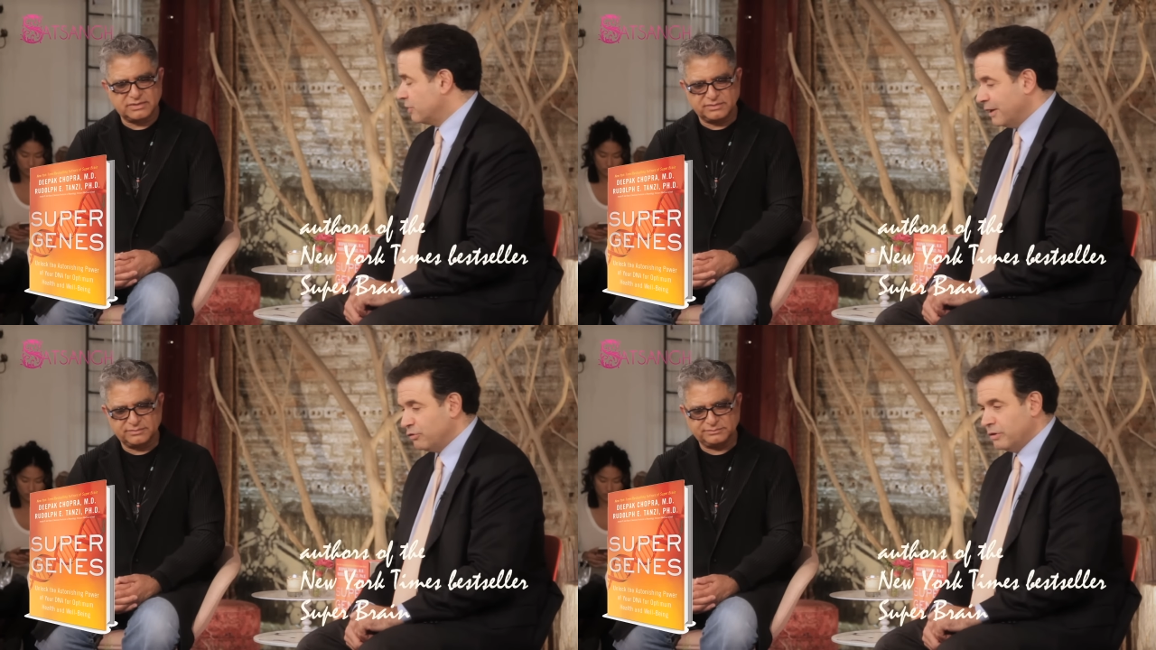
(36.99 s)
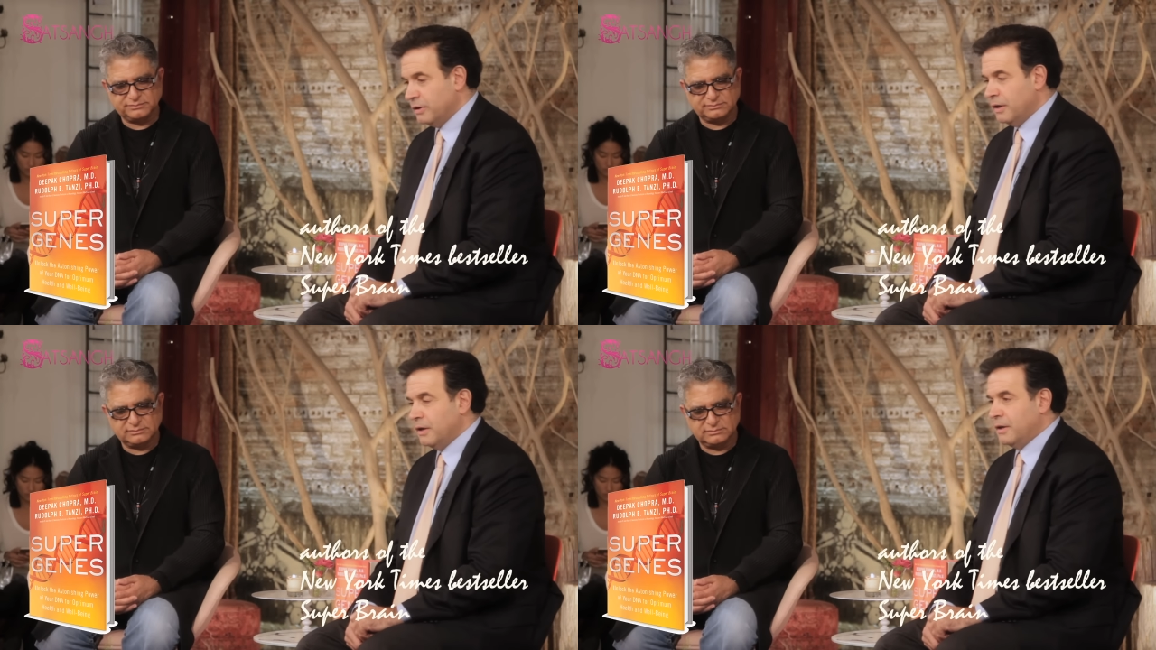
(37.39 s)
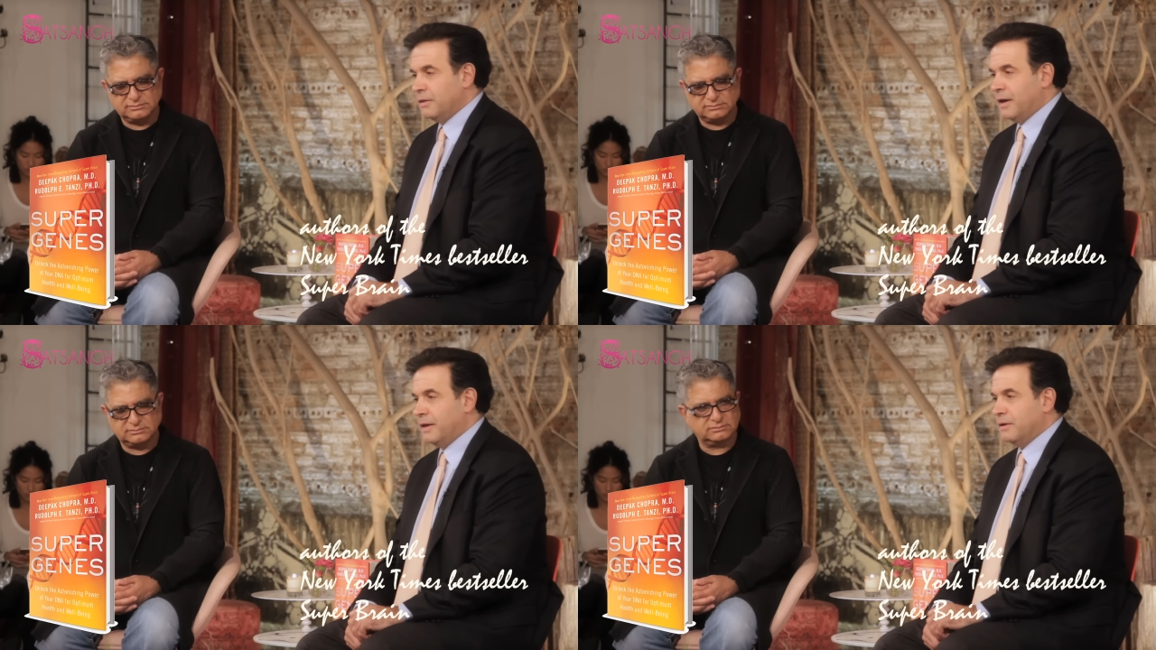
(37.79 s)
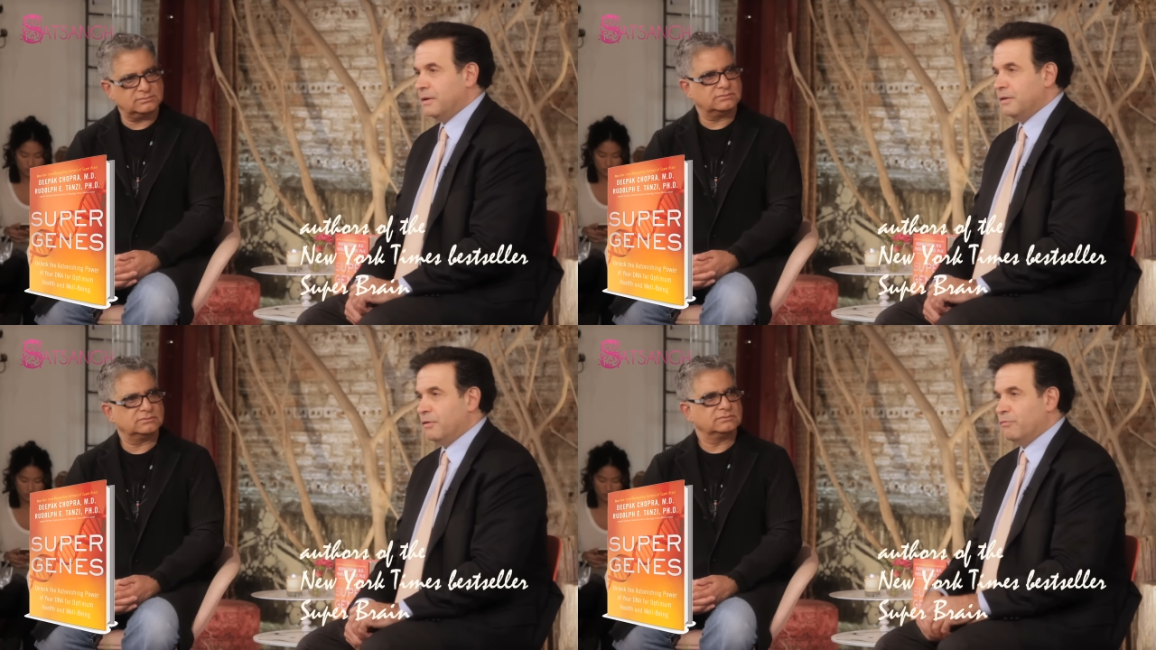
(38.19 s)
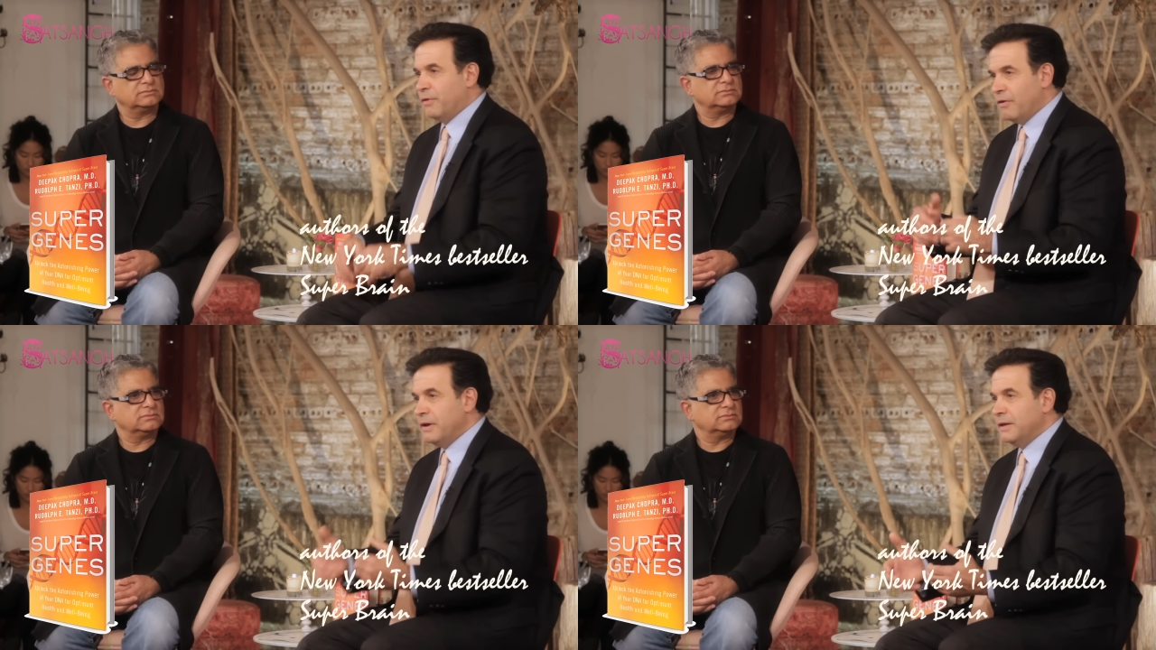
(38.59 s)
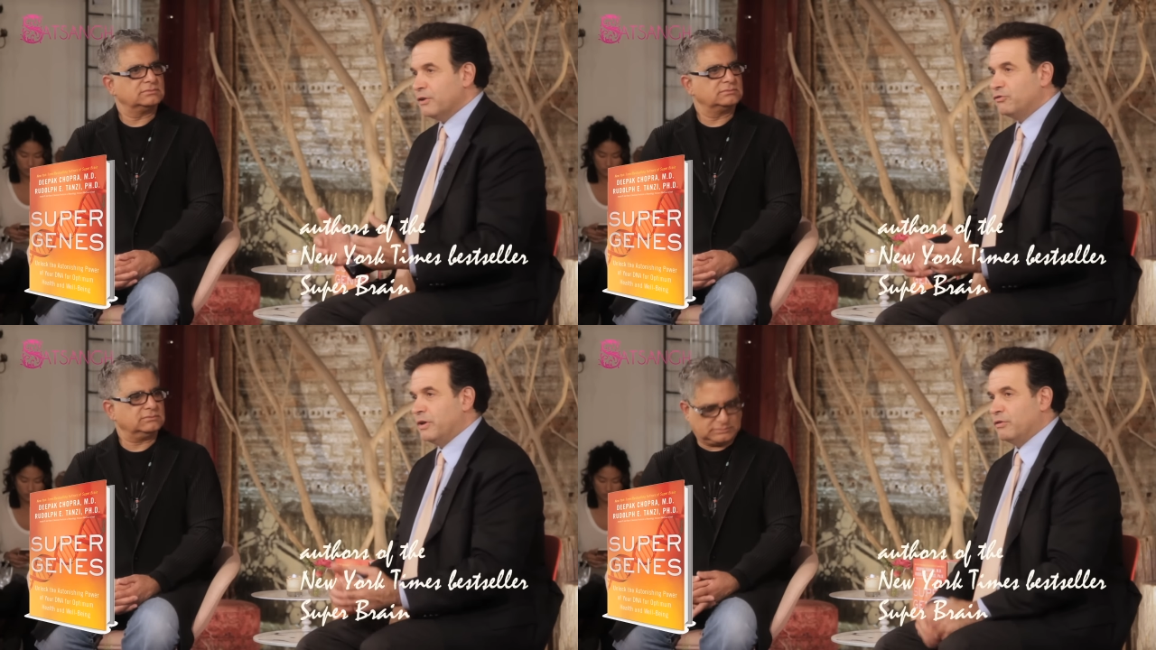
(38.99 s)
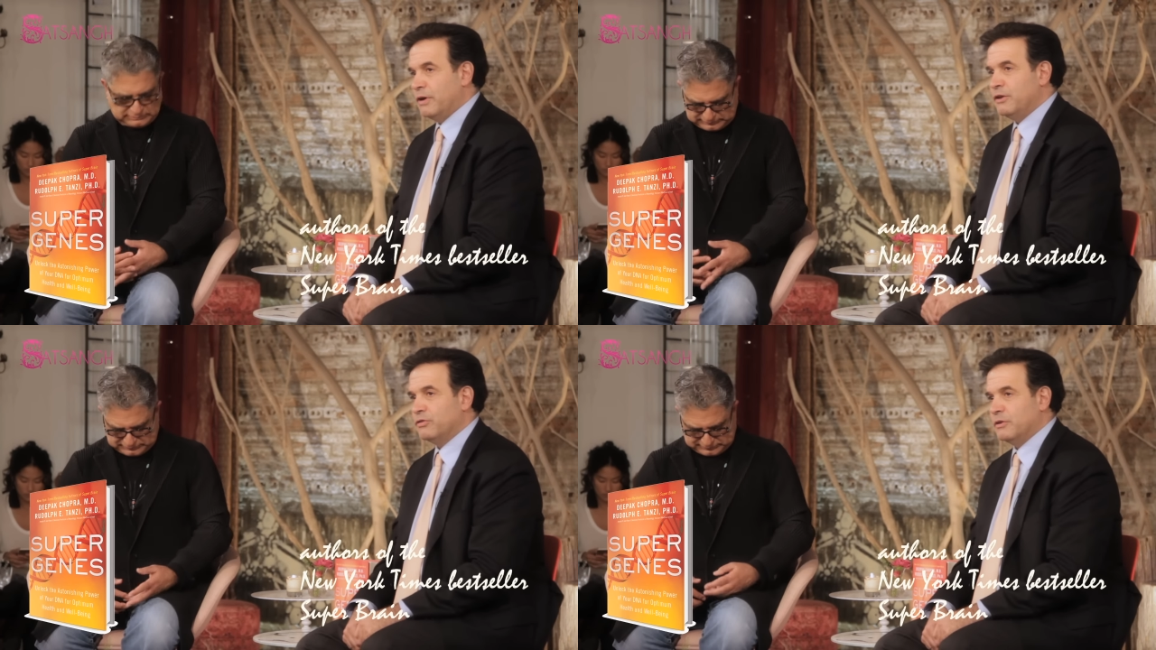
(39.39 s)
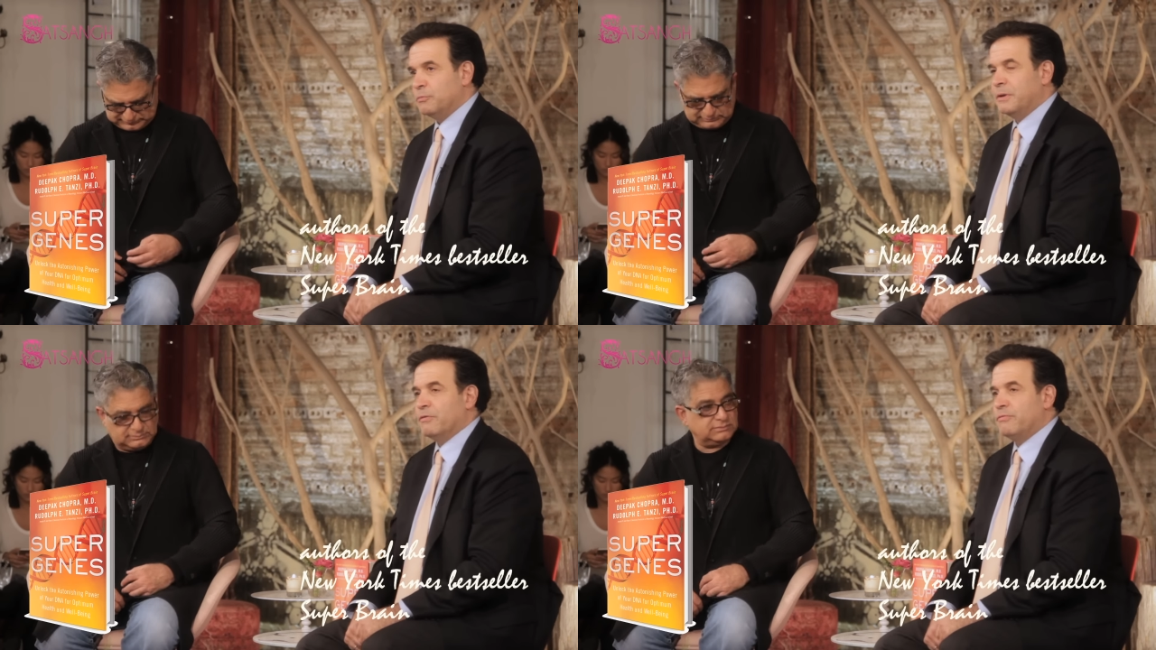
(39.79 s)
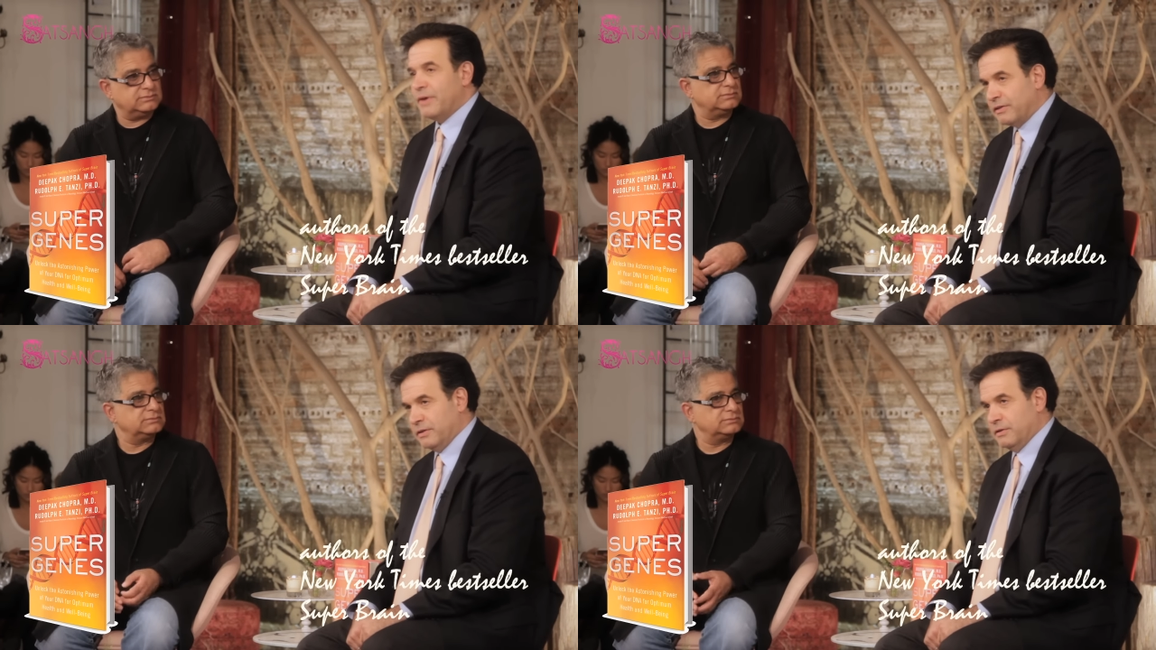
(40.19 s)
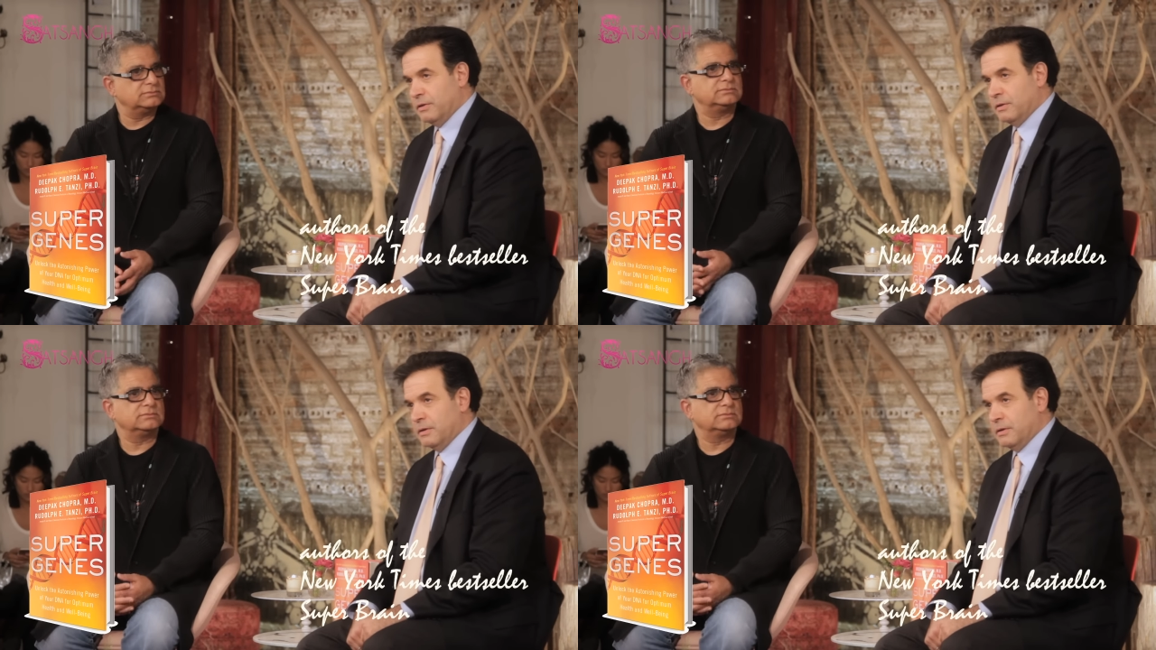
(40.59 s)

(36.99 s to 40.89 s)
Speaker 1: selection, that the very next generation has been affected